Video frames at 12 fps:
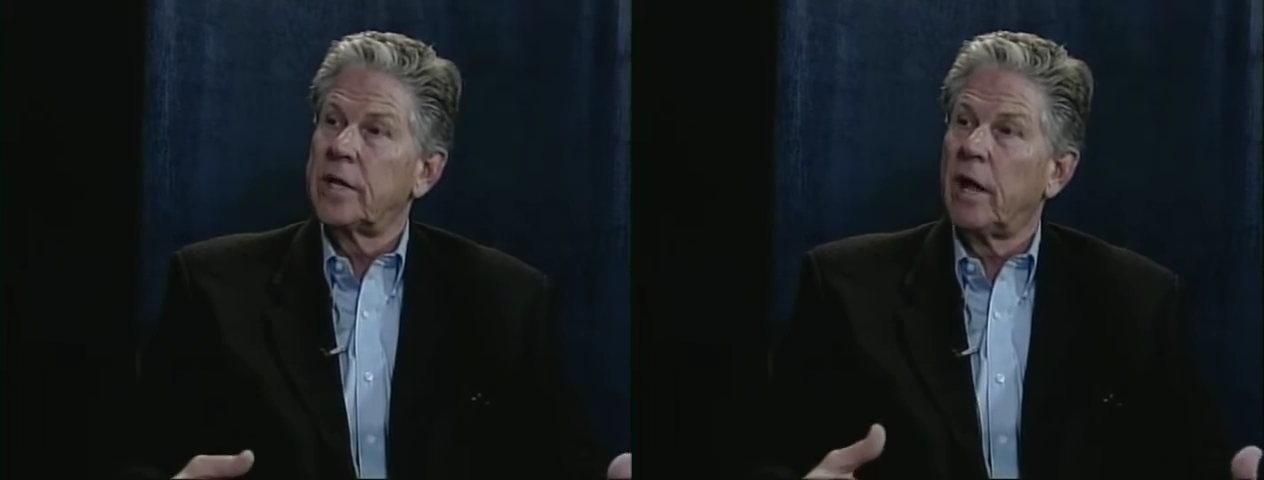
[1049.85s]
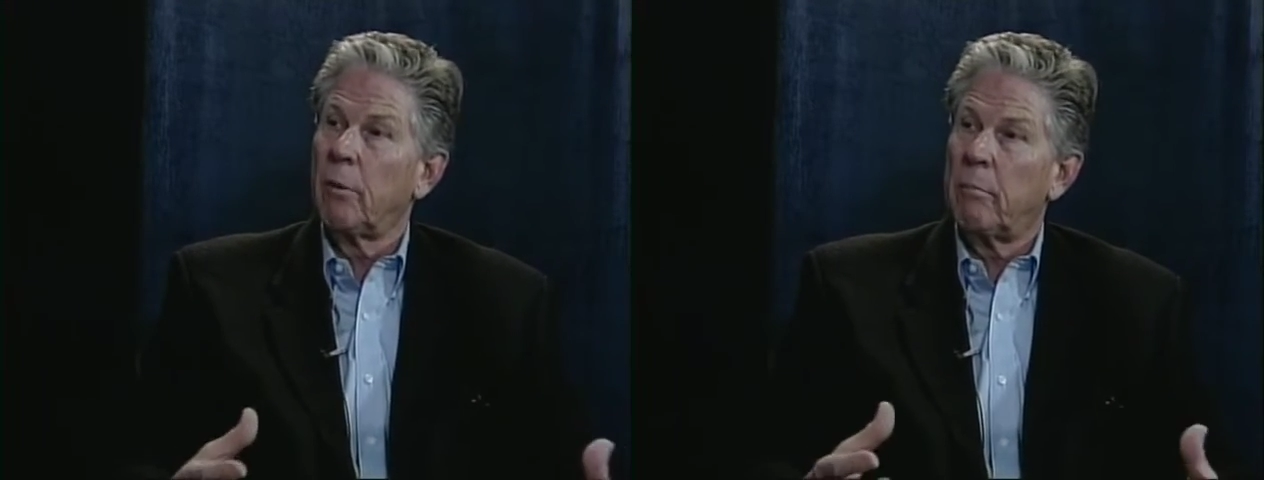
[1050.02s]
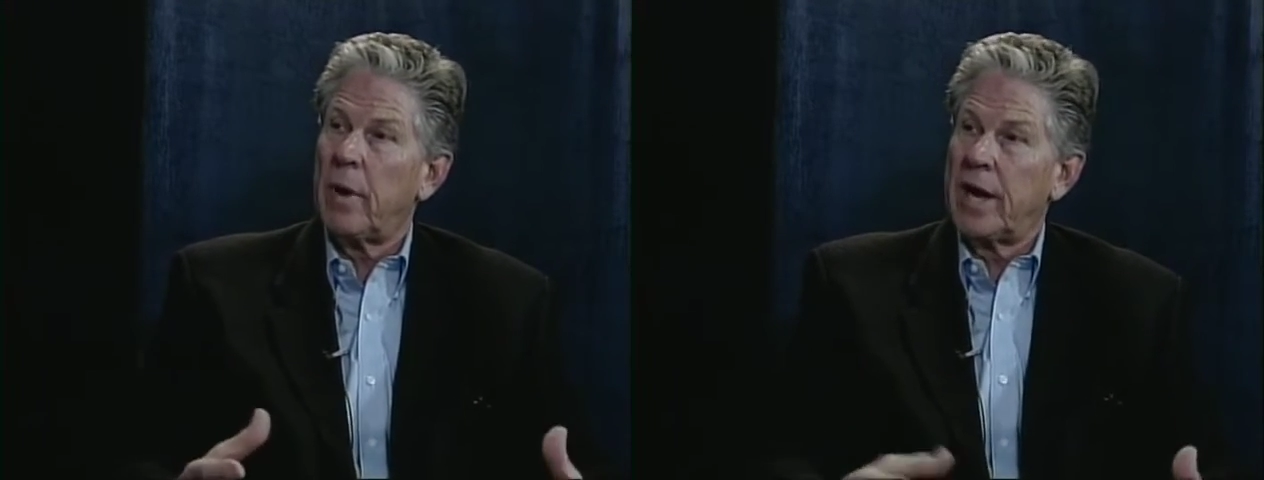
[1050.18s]

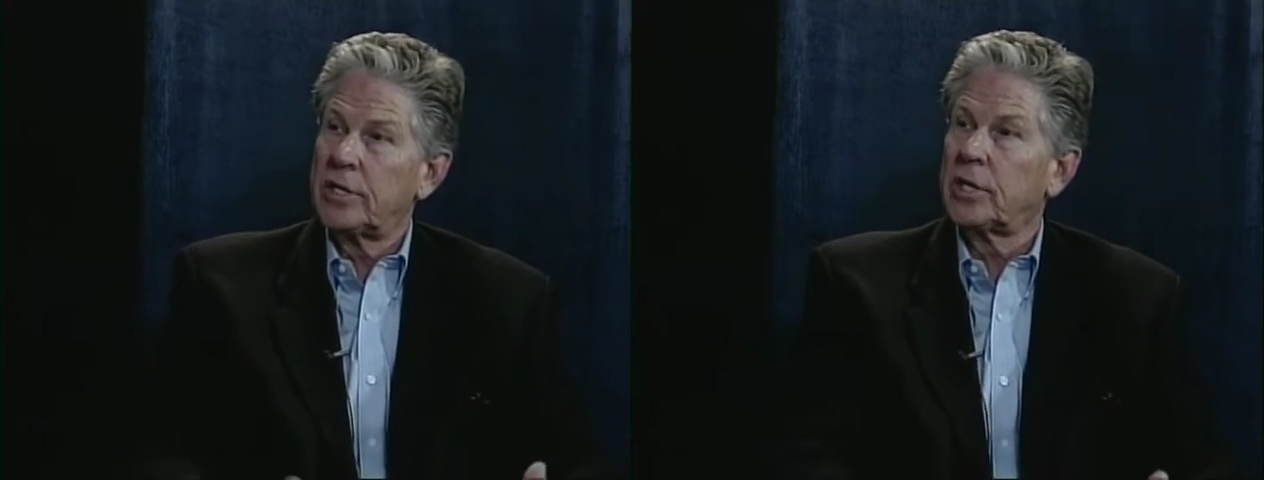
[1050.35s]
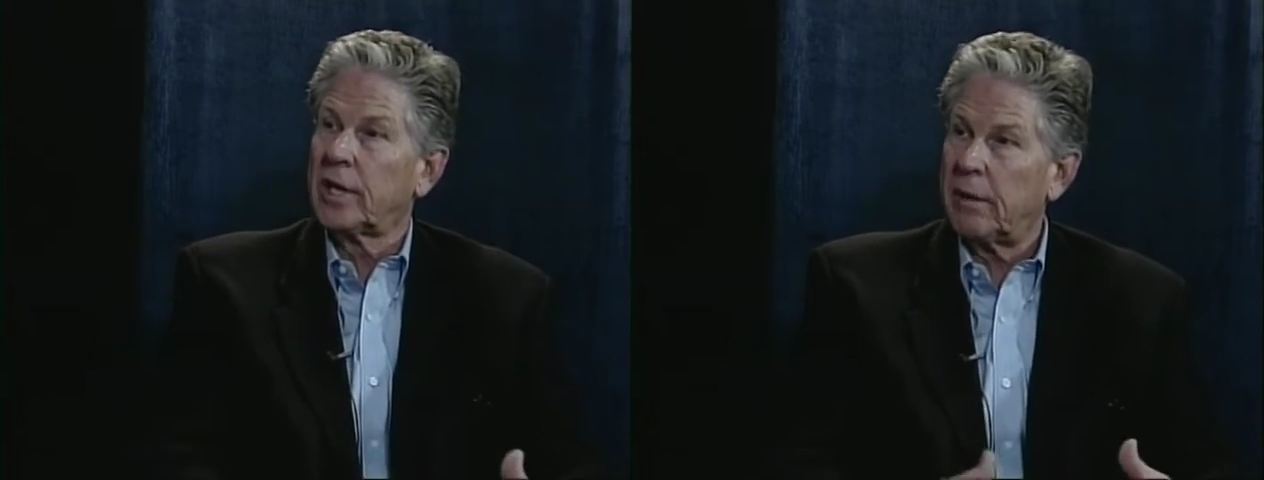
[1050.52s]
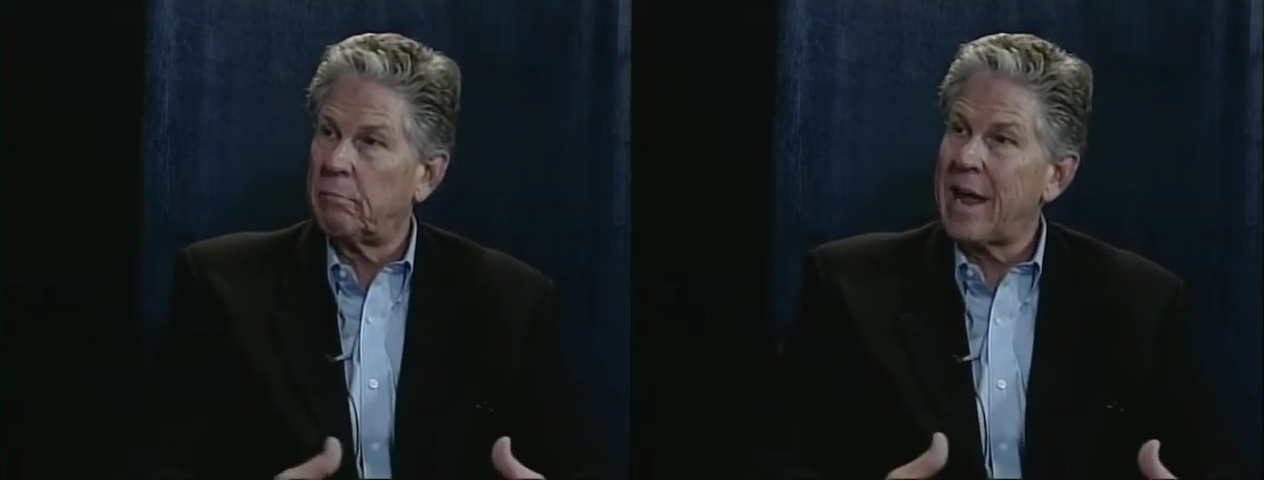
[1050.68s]
help
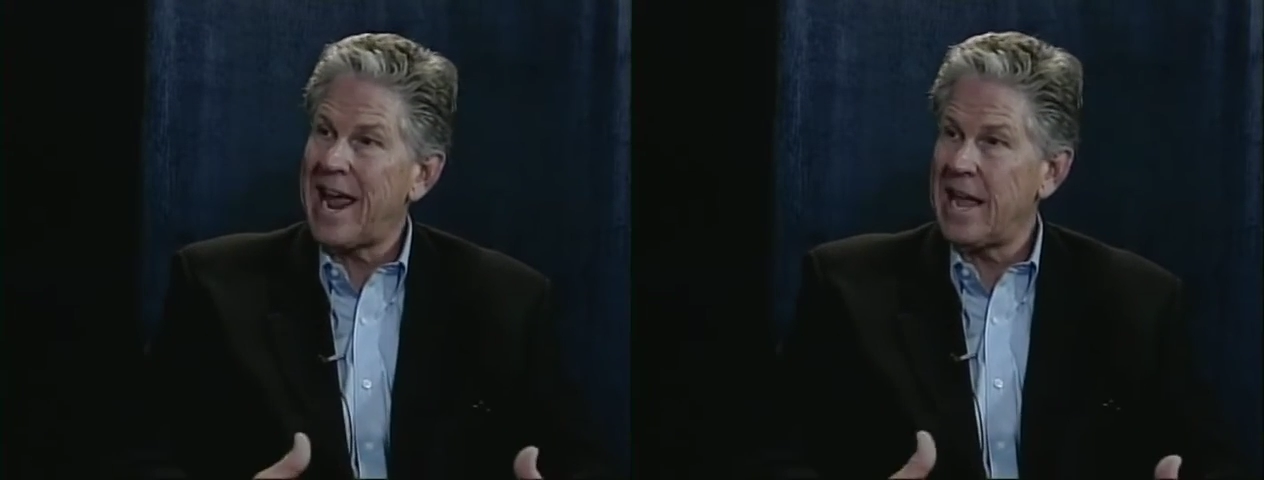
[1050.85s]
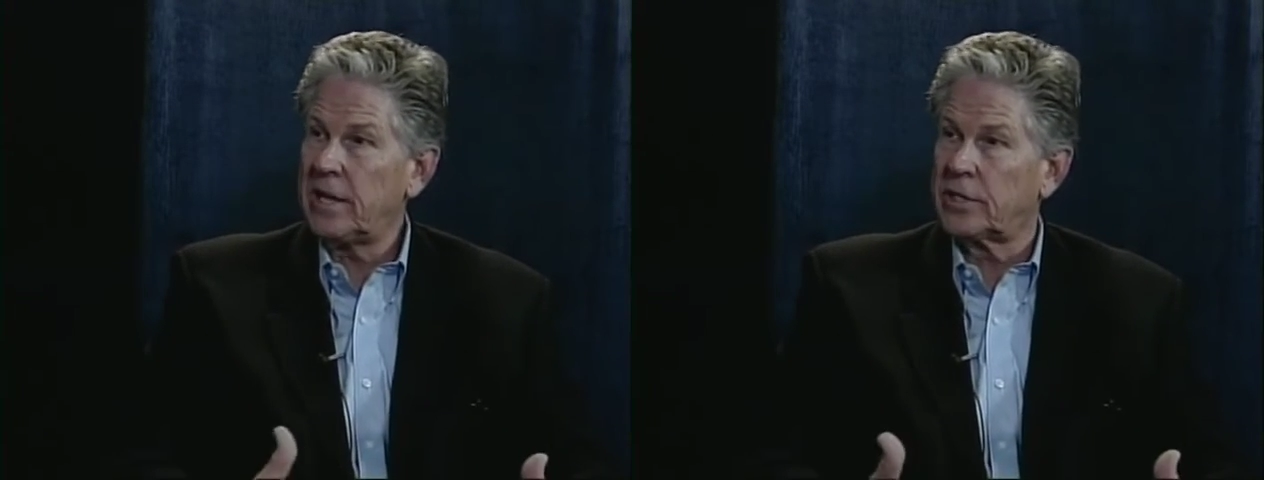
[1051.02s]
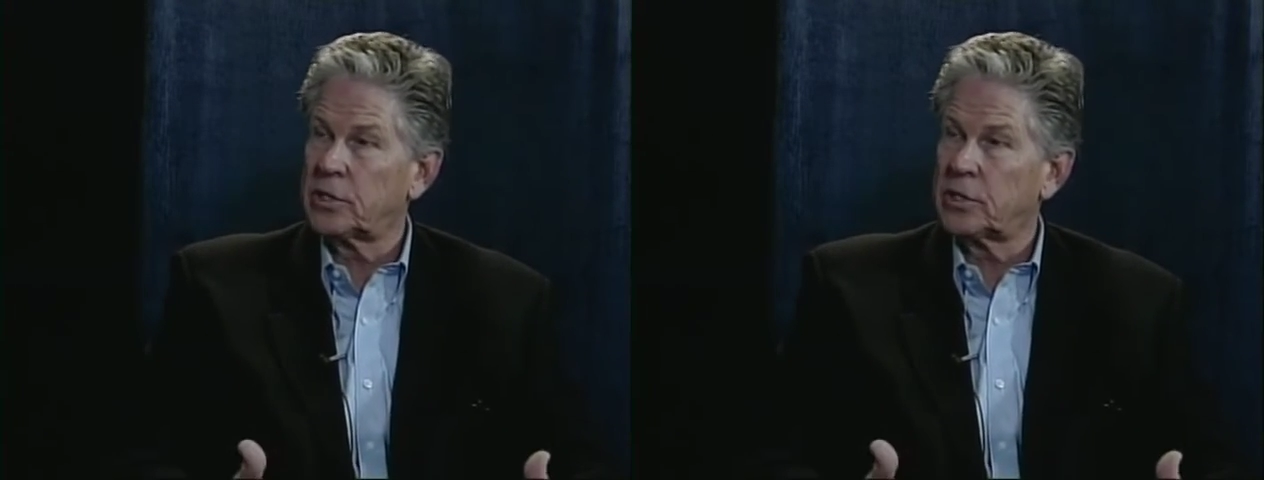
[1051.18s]
modulate pain and